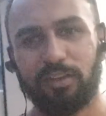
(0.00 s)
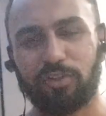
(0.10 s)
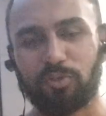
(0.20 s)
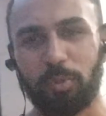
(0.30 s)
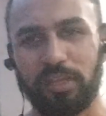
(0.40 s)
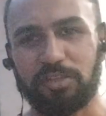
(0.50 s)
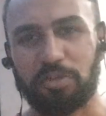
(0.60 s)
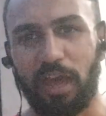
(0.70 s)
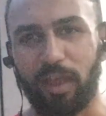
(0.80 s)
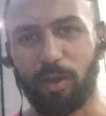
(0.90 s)

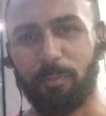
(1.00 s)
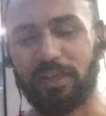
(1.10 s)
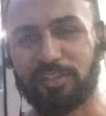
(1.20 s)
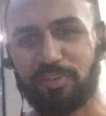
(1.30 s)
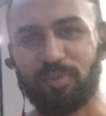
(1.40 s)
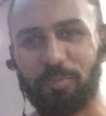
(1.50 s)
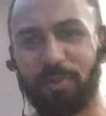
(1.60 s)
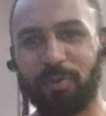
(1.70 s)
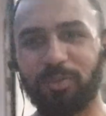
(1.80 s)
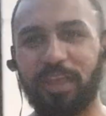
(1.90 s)
Sunish, I got a message from
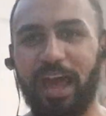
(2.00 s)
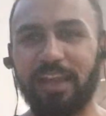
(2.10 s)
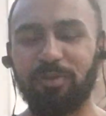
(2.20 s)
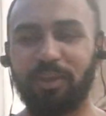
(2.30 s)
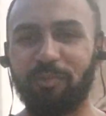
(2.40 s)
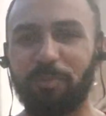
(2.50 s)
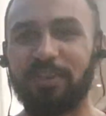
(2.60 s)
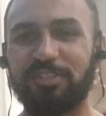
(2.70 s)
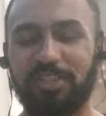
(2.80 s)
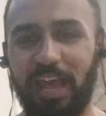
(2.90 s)
you that you're giving
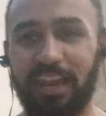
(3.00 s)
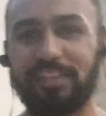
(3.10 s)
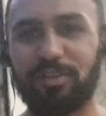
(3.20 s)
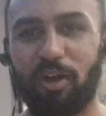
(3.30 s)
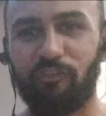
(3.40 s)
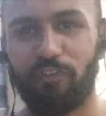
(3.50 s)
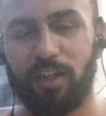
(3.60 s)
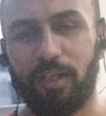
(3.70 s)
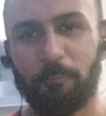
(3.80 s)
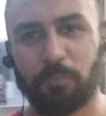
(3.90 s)
me a challenge of
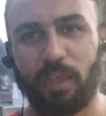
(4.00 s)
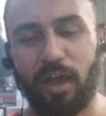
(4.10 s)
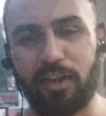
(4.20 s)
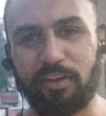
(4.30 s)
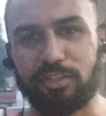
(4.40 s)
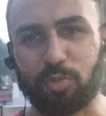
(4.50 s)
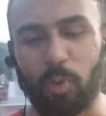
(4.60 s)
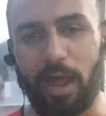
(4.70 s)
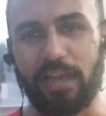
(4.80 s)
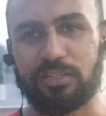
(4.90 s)
100
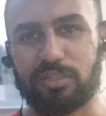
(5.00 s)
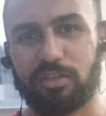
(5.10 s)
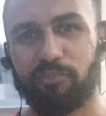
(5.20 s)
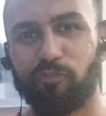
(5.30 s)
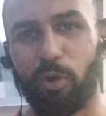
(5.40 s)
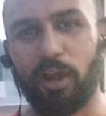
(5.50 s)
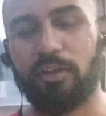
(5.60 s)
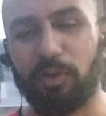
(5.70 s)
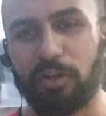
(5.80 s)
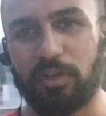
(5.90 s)
squats for
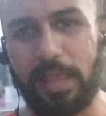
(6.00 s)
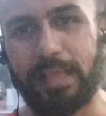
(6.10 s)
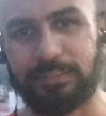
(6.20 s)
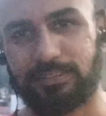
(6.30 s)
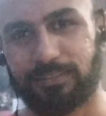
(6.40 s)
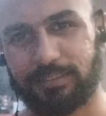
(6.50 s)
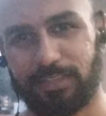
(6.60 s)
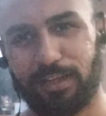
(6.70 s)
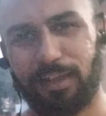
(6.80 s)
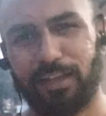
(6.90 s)
100 days.
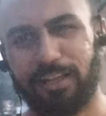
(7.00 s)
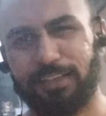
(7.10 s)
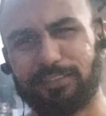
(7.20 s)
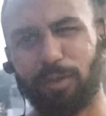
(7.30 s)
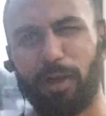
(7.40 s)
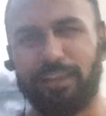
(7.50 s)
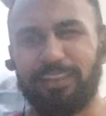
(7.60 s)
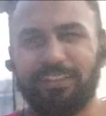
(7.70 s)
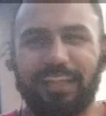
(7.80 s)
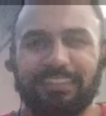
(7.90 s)
So I
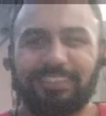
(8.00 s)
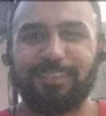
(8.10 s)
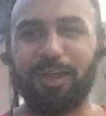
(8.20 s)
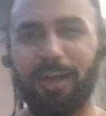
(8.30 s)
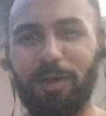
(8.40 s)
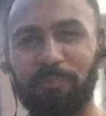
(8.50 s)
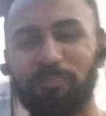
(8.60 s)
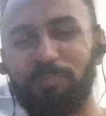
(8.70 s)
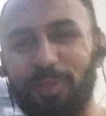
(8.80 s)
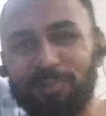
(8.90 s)
think that's a
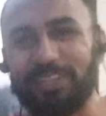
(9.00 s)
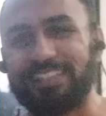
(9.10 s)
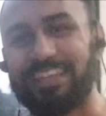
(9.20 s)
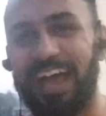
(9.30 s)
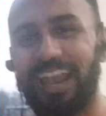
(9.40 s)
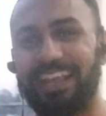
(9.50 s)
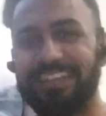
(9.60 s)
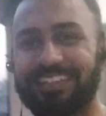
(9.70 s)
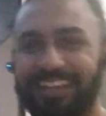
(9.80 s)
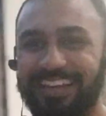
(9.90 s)
puny
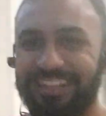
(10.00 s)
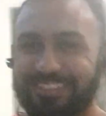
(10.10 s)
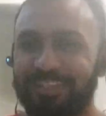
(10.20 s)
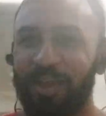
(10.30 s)
challenge. It's